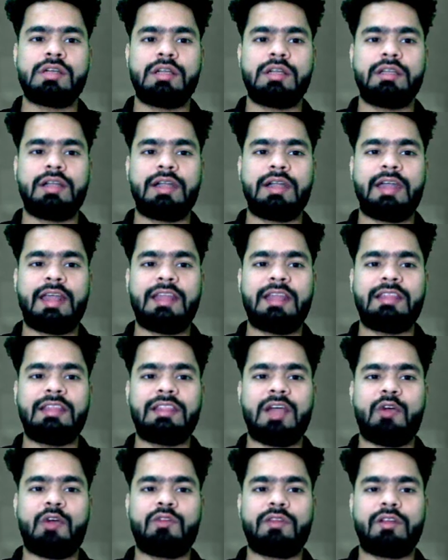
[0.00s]
the
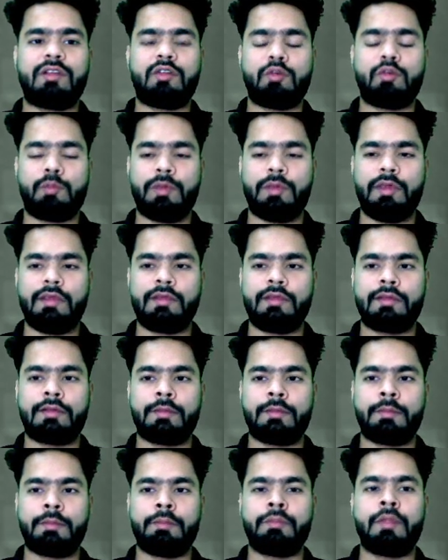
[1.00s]
10,000 rupees.
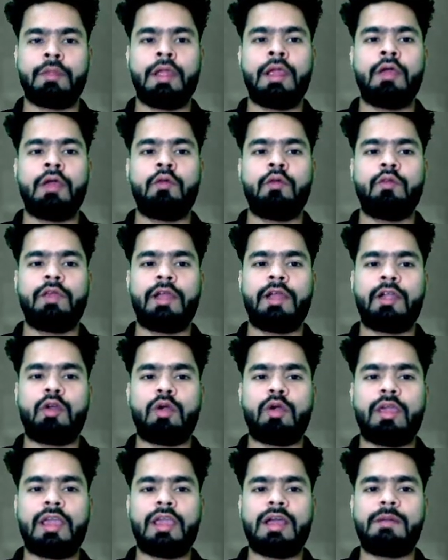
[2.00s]
We are
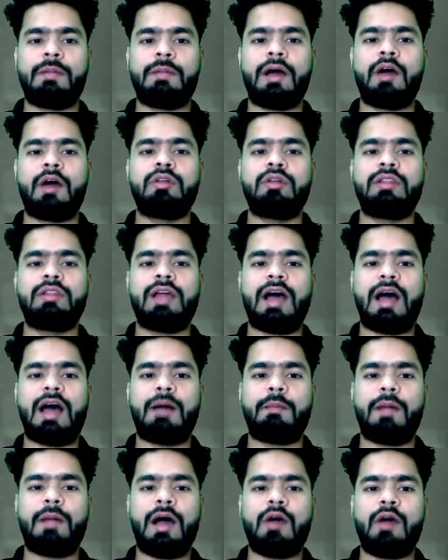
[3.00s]
talking about the
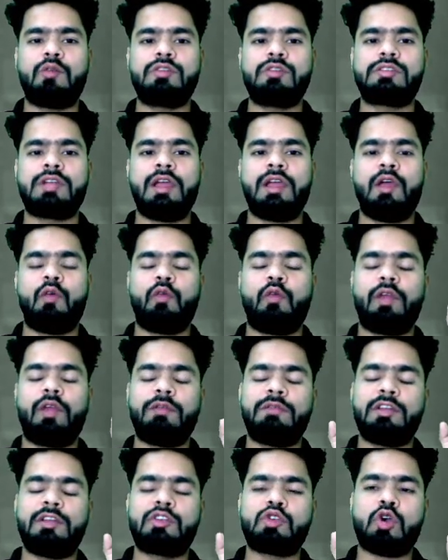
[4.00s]
amount.
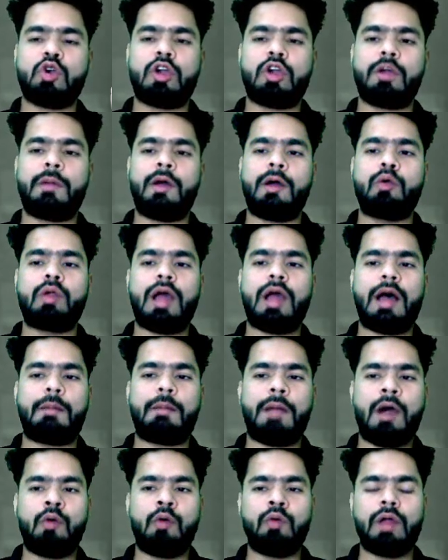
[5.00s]
When we talk about
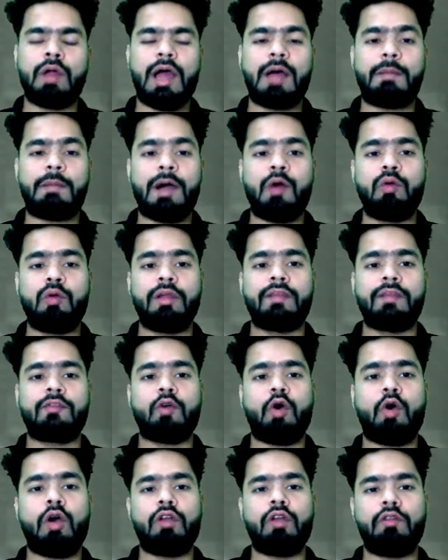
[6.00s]
amount is
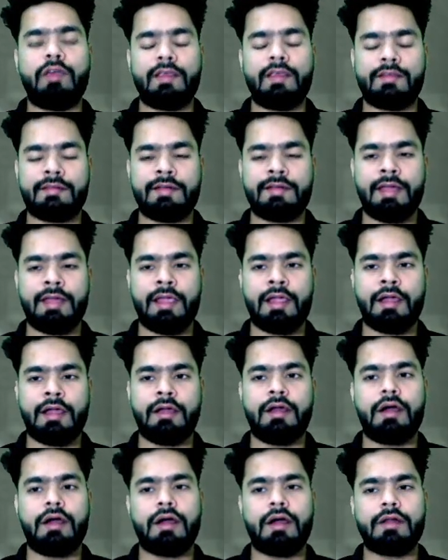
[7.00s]
always
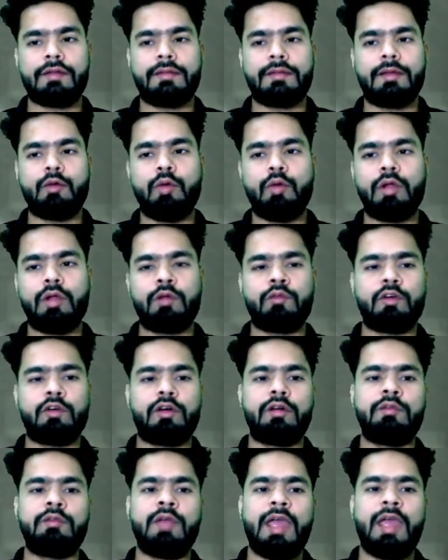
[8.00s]
take a singular
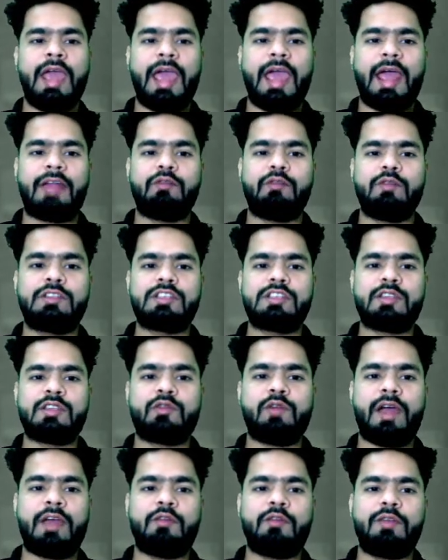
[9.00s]
verb, and which is
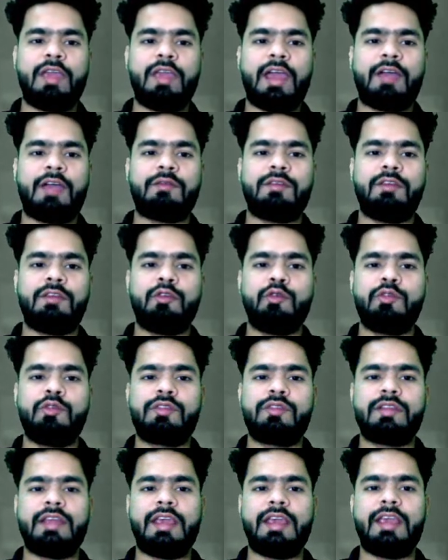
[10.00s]
why we have
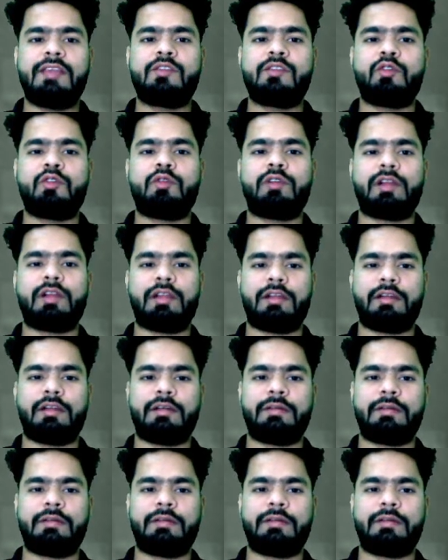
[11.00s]
used is over here.